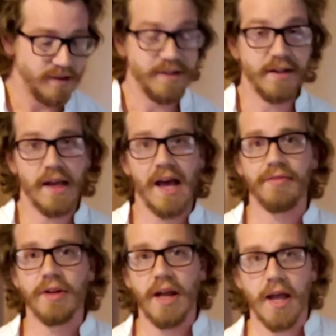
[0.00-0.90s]
D,
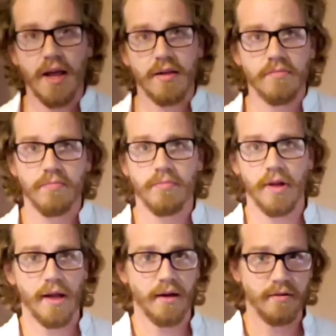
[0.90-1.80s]
F, and A
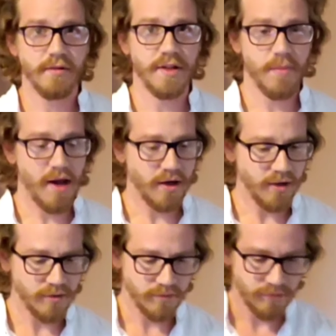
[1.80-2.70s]
playing D
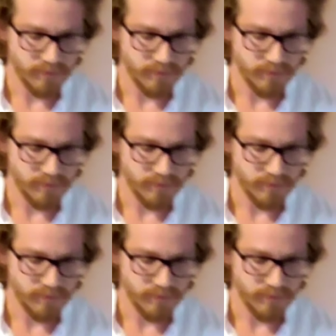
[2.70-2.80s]
minor.